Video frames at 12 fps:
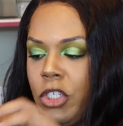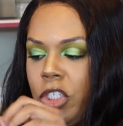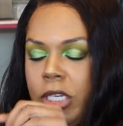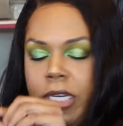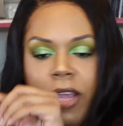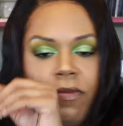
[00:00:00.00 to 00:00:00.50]

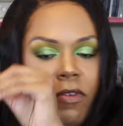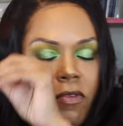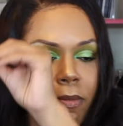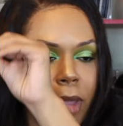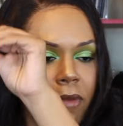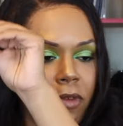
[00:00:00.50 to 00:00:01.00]
She different
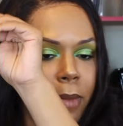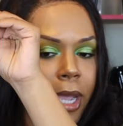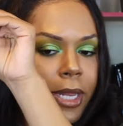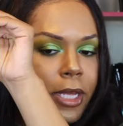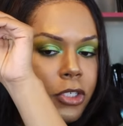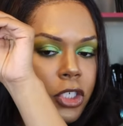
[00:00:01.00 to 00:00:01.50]
from
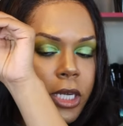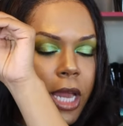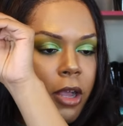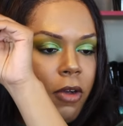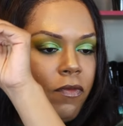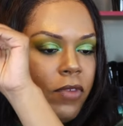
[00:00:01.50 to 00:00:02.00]
everybody else. She
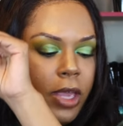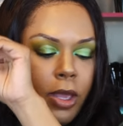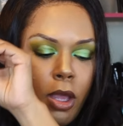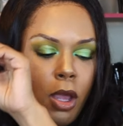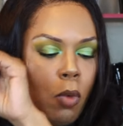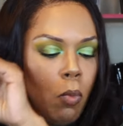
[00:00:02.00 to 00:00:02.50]
not gonna
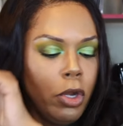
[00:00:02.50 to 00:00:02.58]
fit.